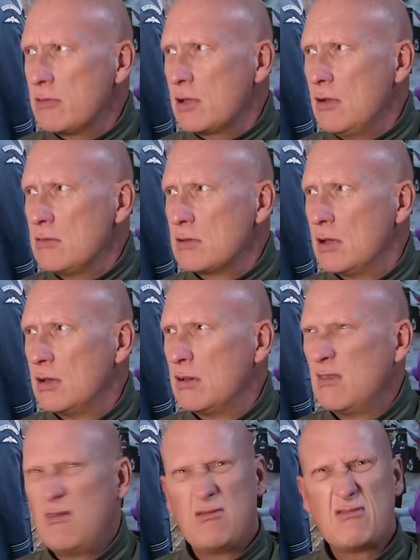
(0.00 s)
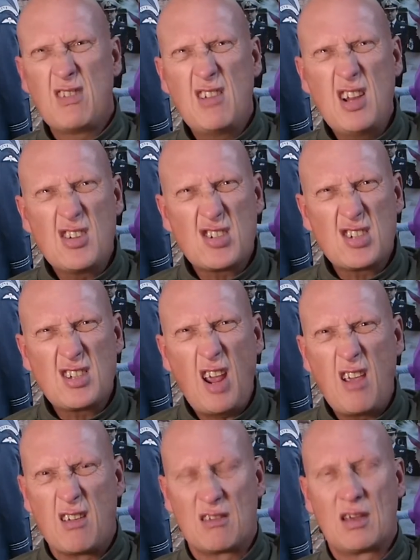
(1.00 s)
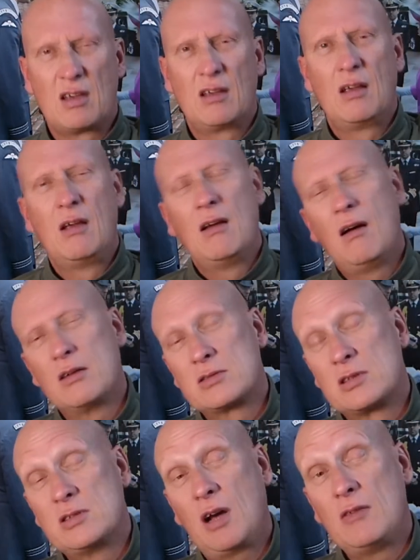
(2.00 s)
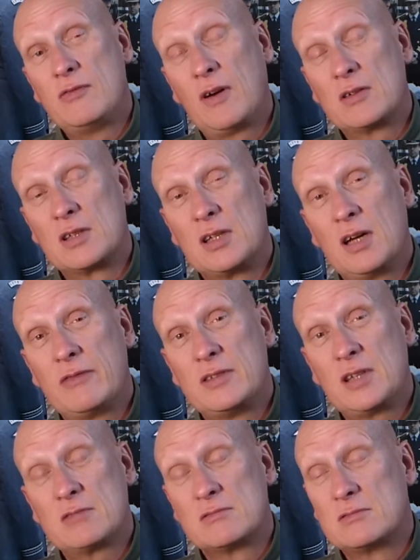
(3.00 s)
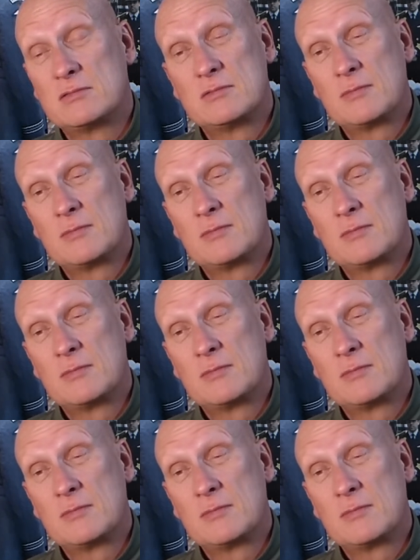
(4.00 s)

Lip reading: he goes, "Doesn't it stink?" I says, "No, funnily enough, it doesn't."